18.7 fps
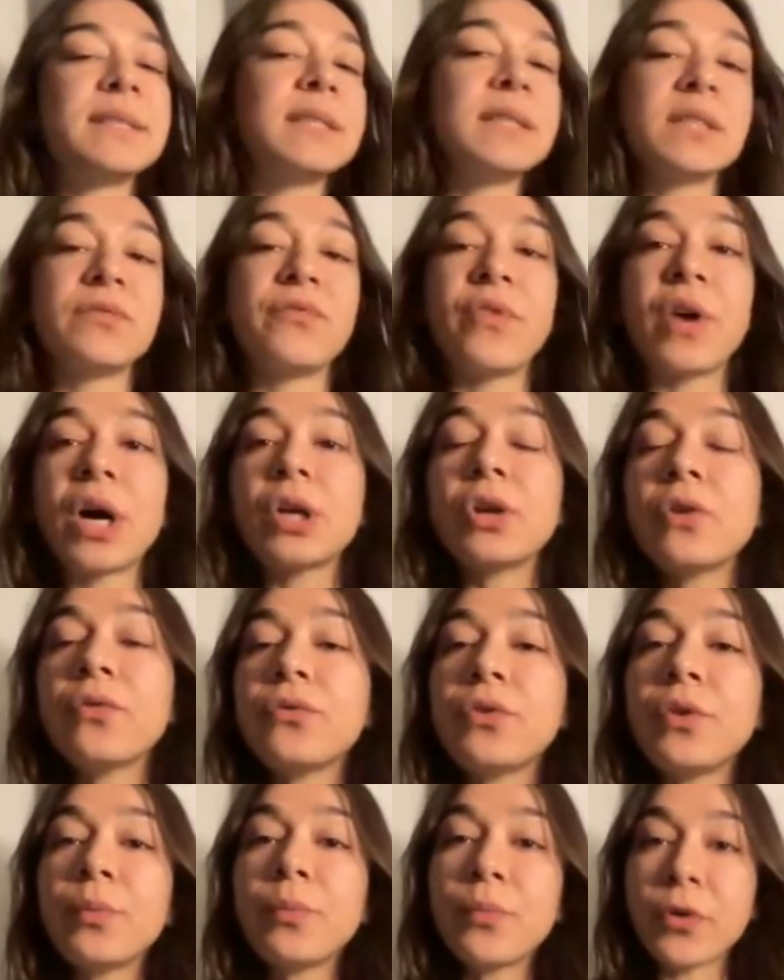This is one
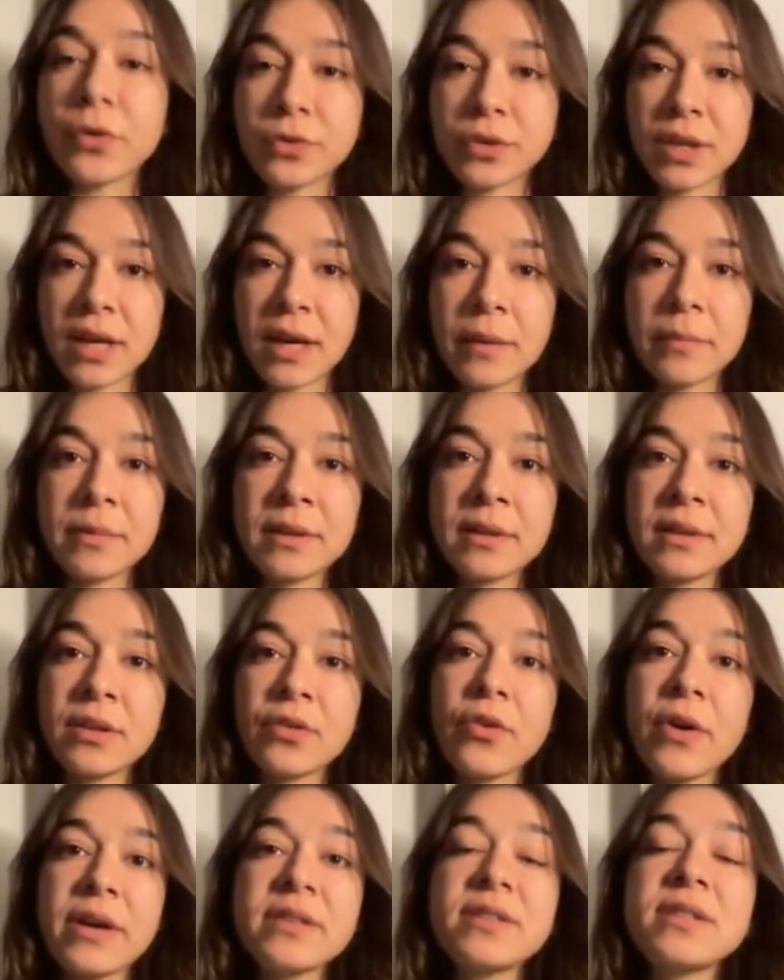of the most
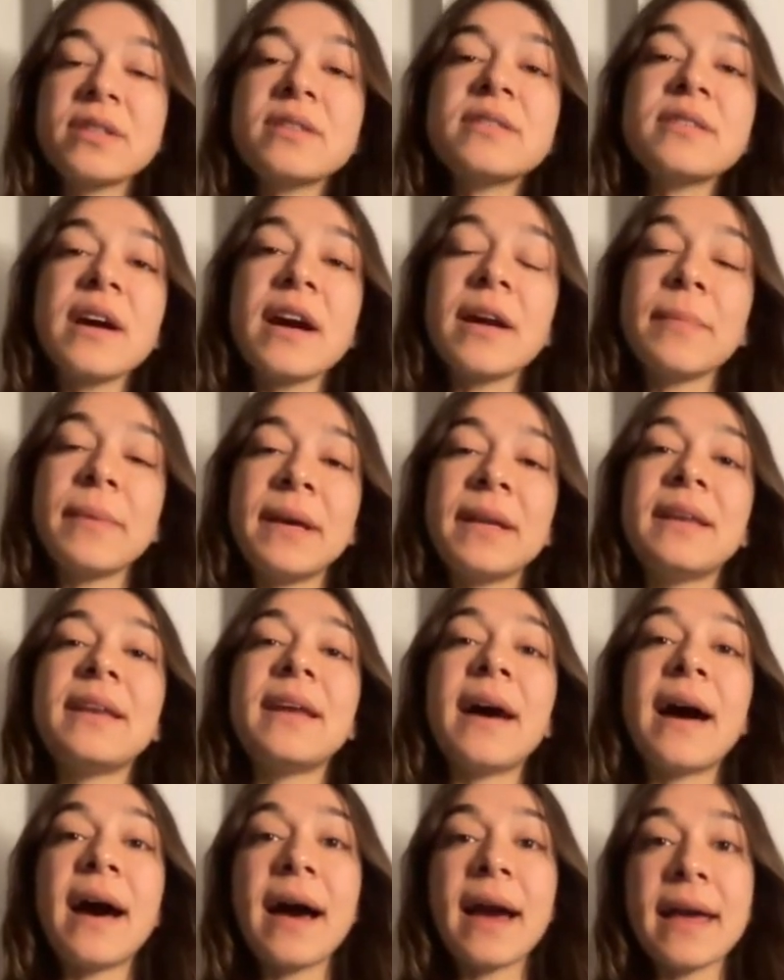common question type
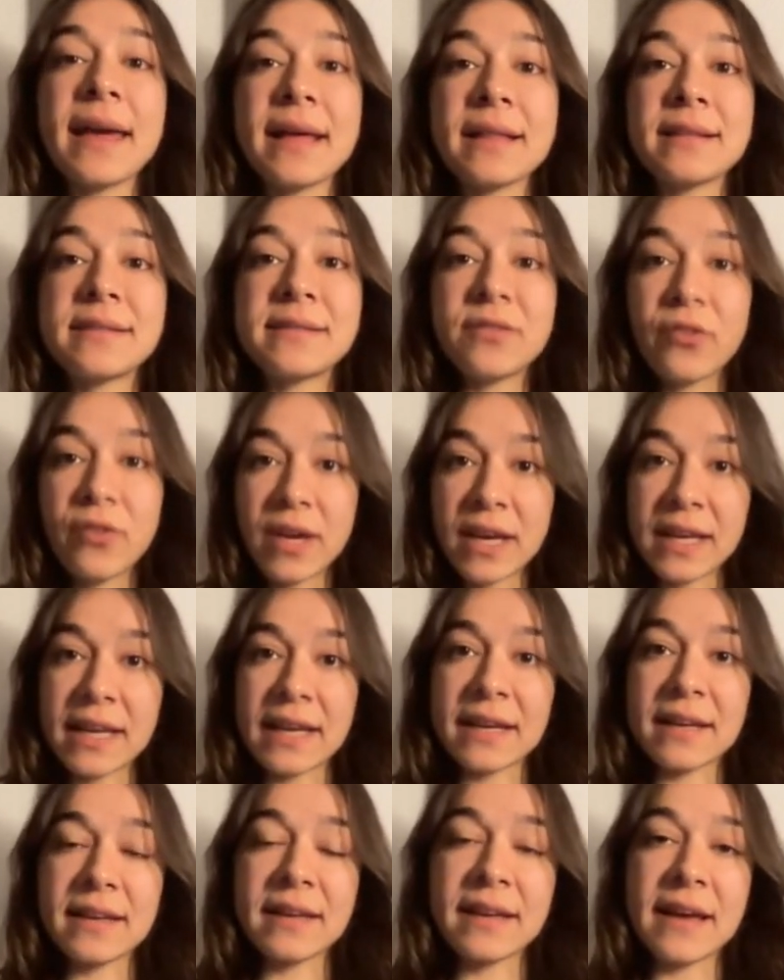in the IELTS
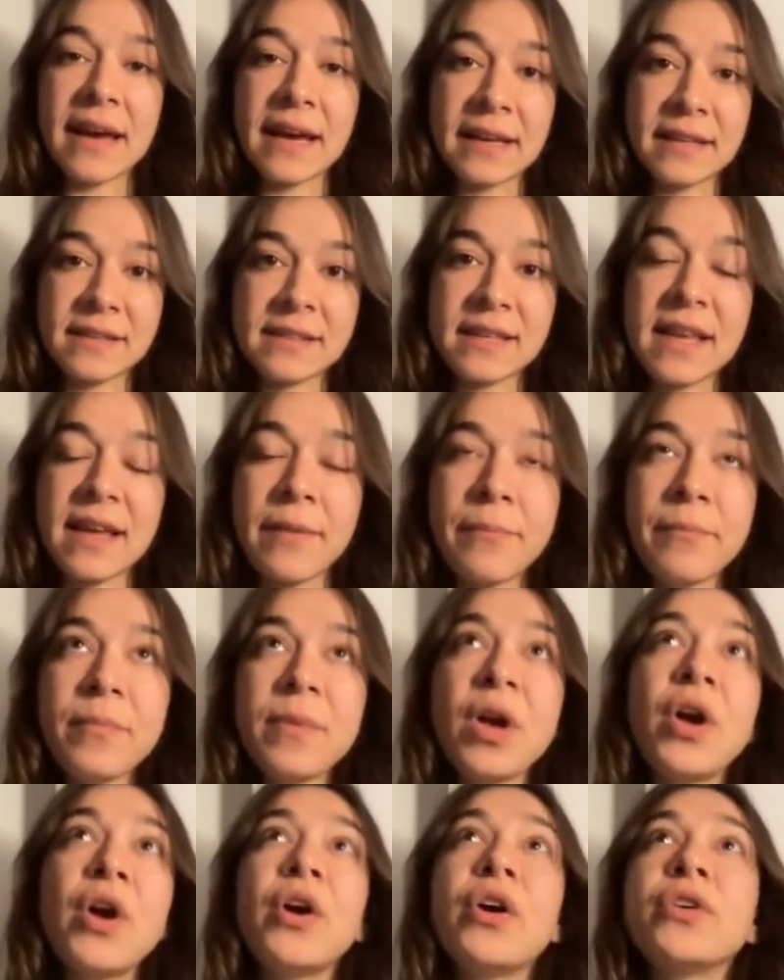reading
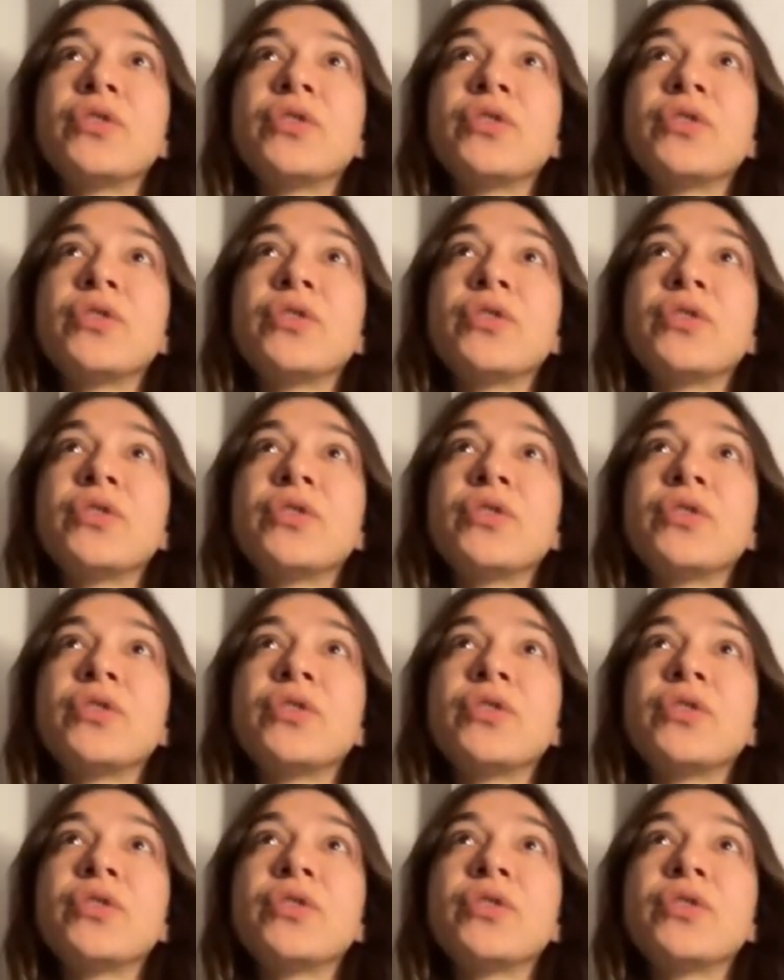exam.